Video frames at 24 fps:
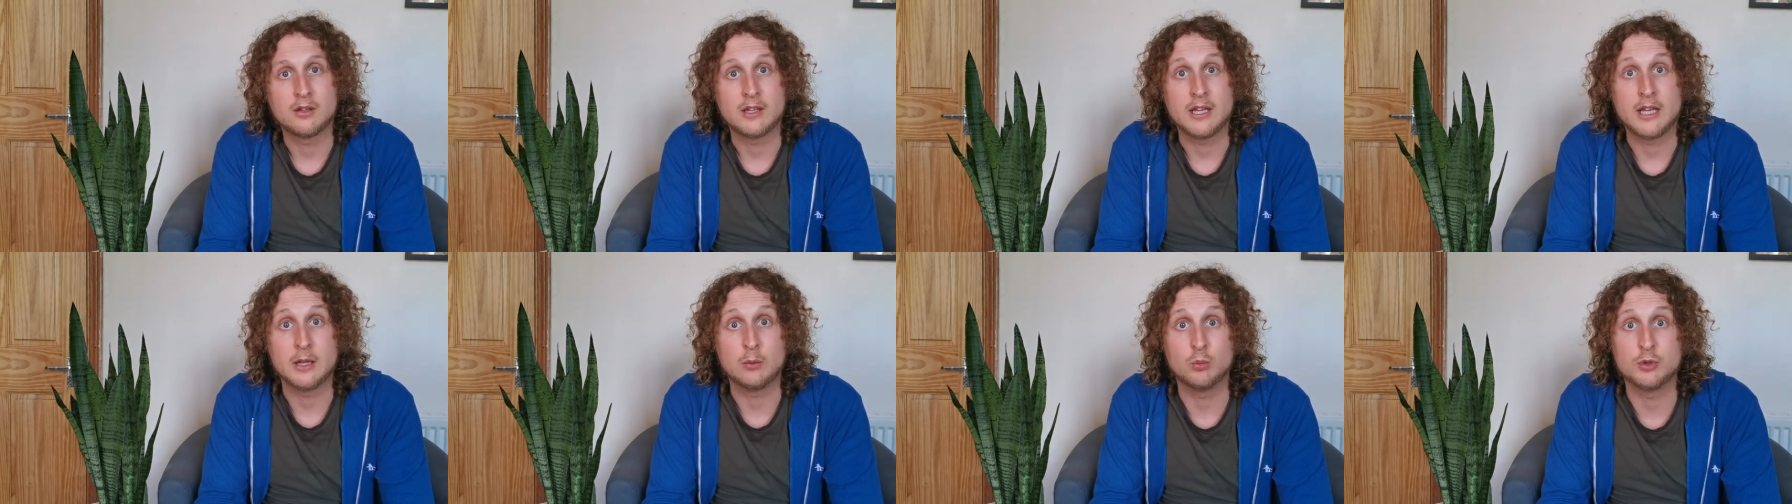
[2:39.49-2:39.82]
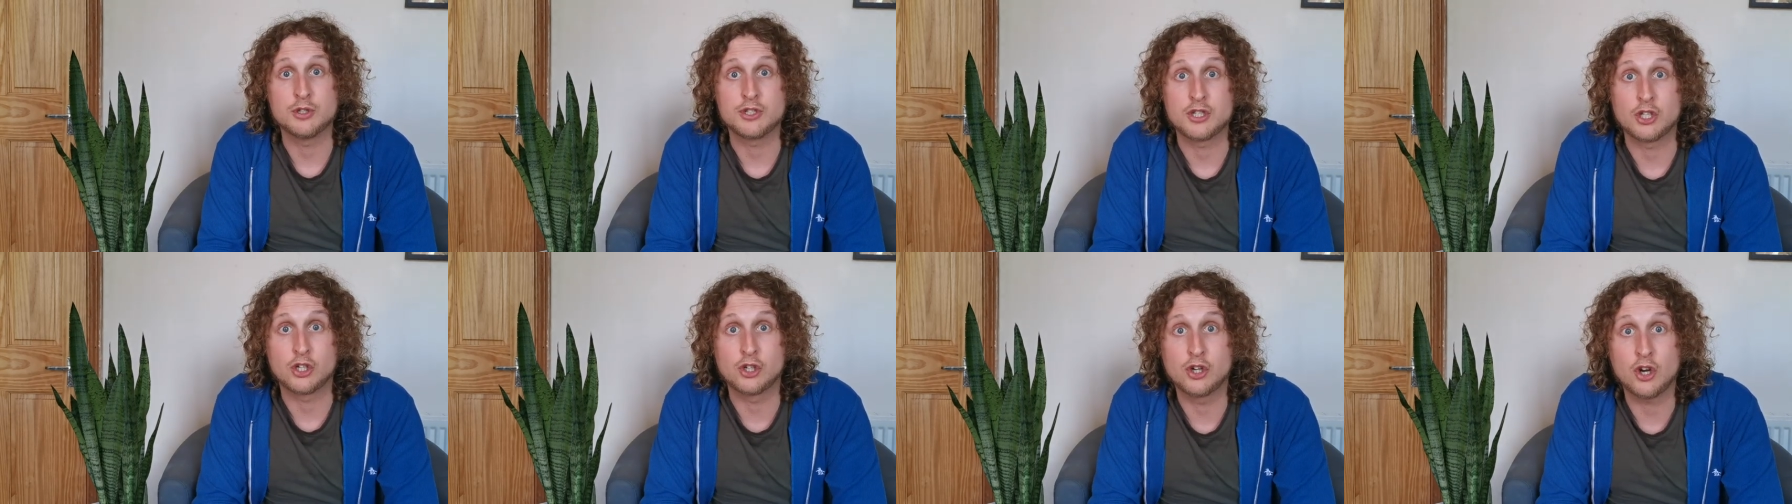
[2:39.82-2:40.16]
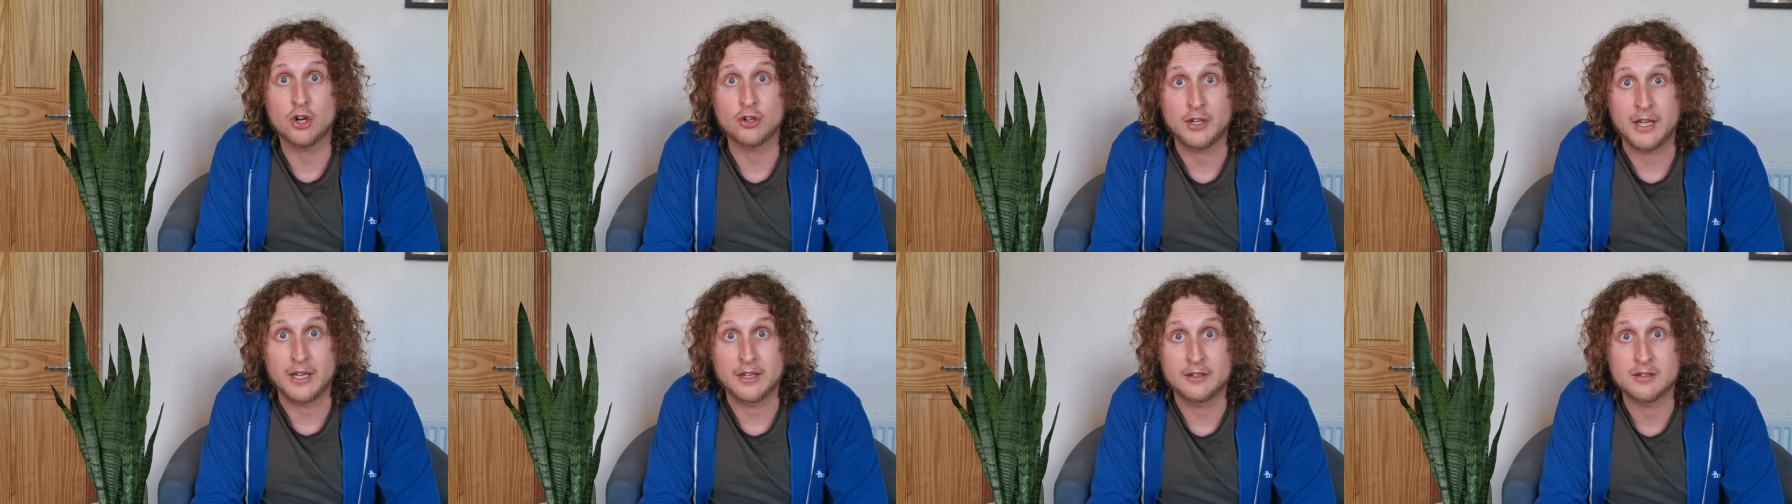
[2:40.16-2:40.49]
It was the
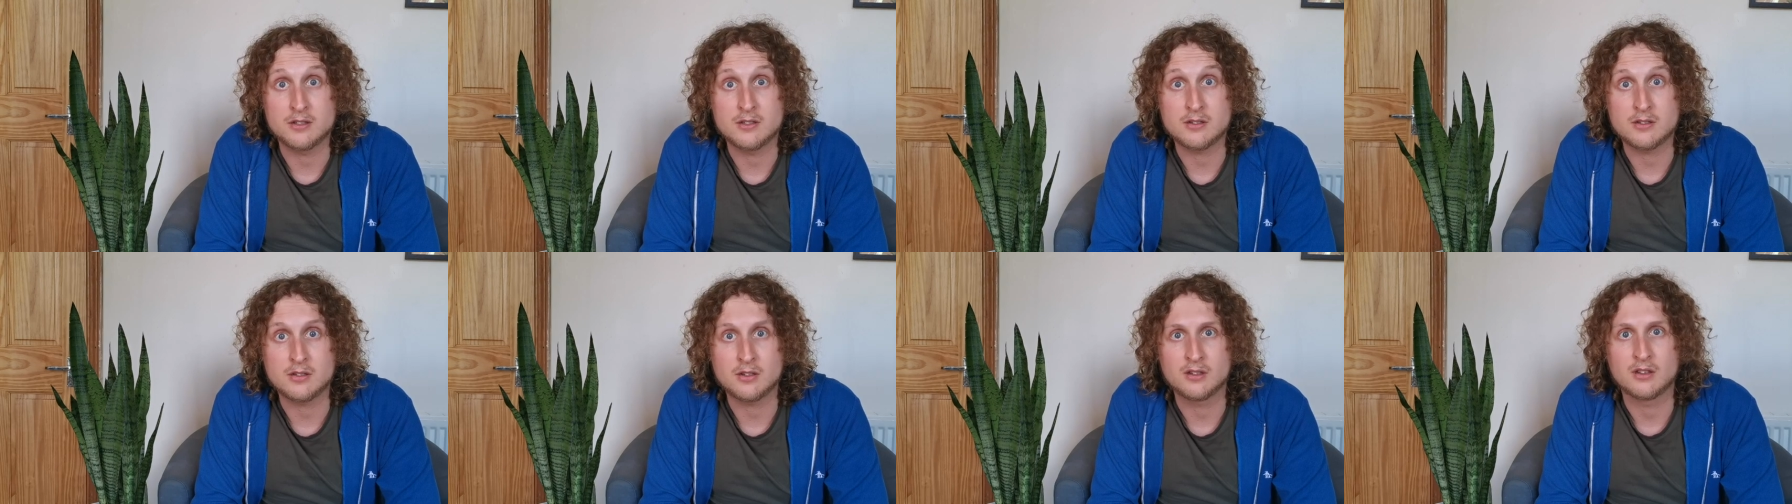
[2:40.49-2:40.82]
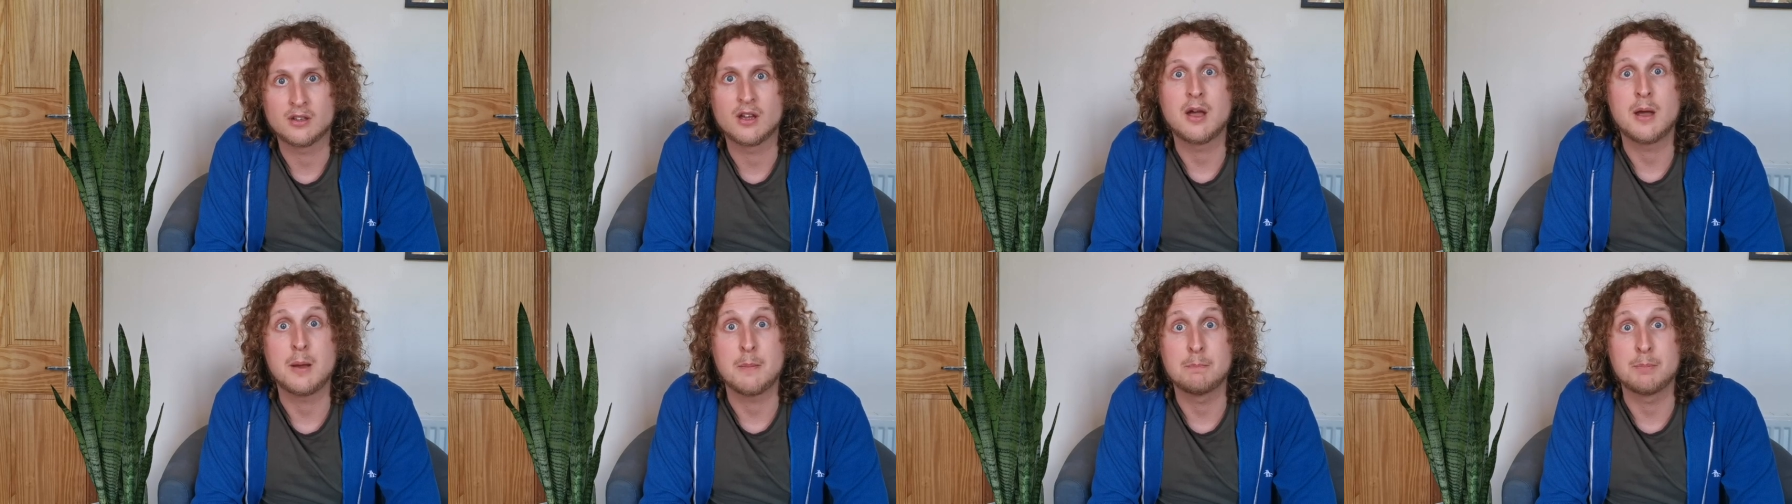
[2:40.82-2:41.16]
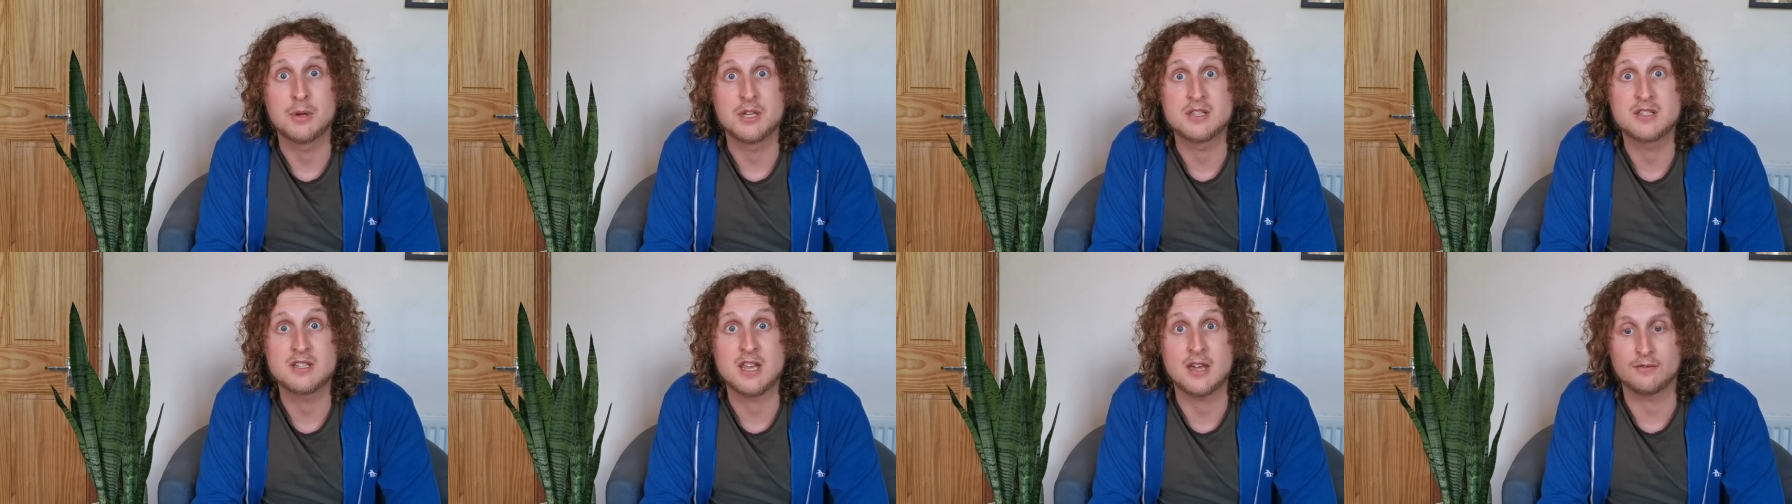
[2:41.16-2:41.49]
goddess
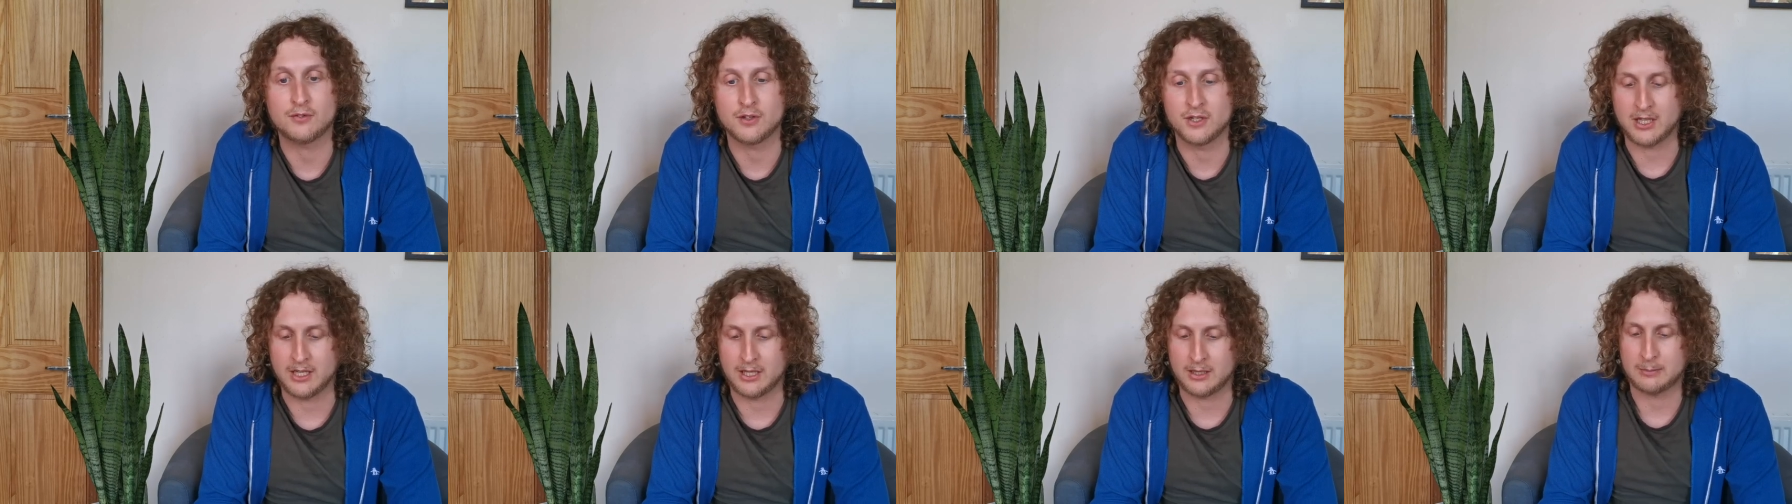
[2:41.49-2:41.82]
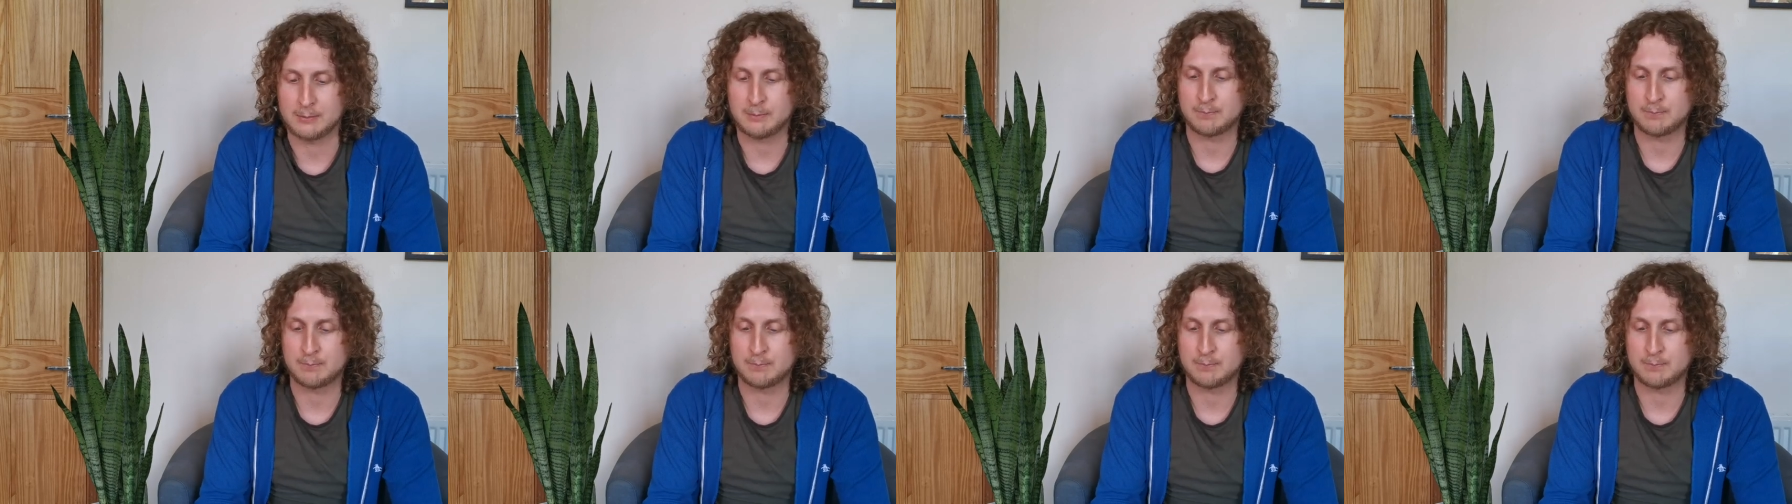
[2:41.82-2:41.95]
Persephone.